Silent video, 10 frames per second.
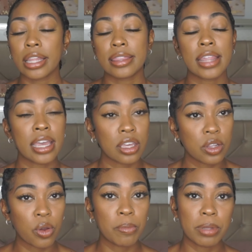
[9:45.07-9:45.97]
thank you,
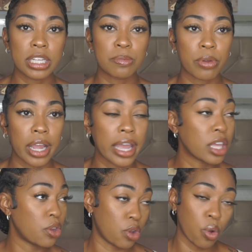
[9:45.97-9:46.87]
Lord, please pray,
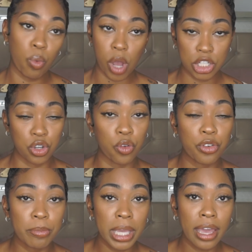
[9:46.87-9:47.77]
you know, watch
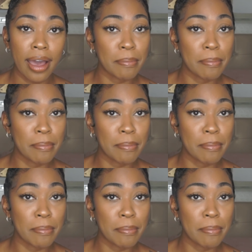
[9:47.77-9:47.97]
over me,